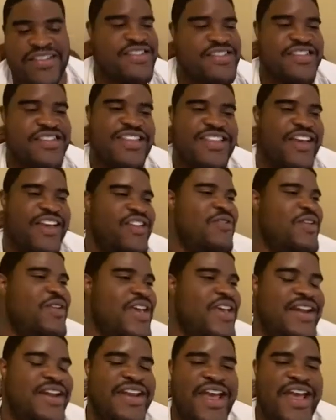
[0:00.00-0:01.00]
It's just like you
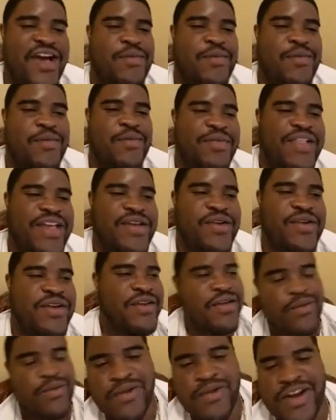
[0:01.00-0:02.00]
can't downplay
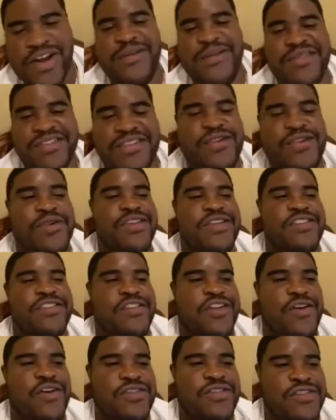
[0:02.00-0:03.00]
what he was doing
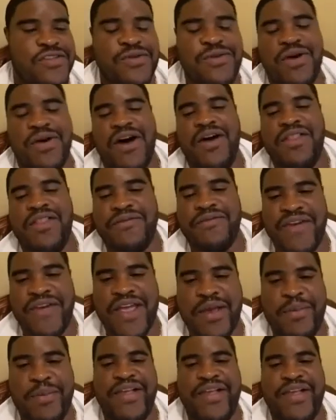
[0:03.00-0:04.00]
to those 2 Hall of
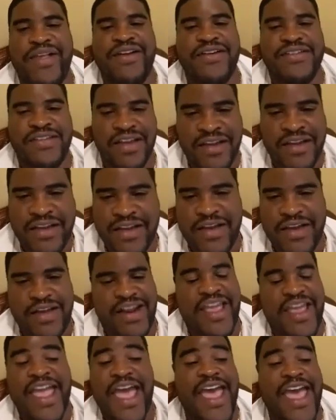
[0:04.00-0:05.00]
Fame players. Yeah.
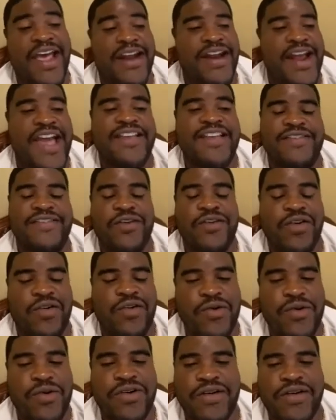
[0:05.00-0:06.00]
And they had a nice little
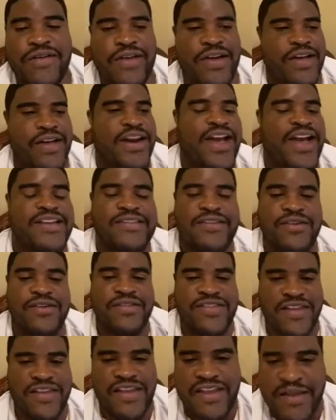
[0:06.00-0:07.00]
core, a nice little
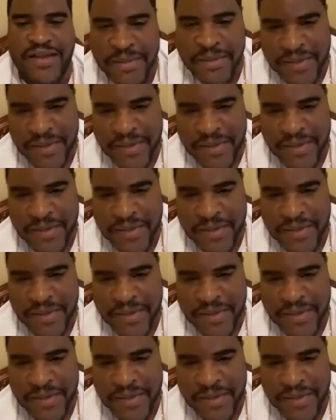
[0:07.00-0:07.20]
team.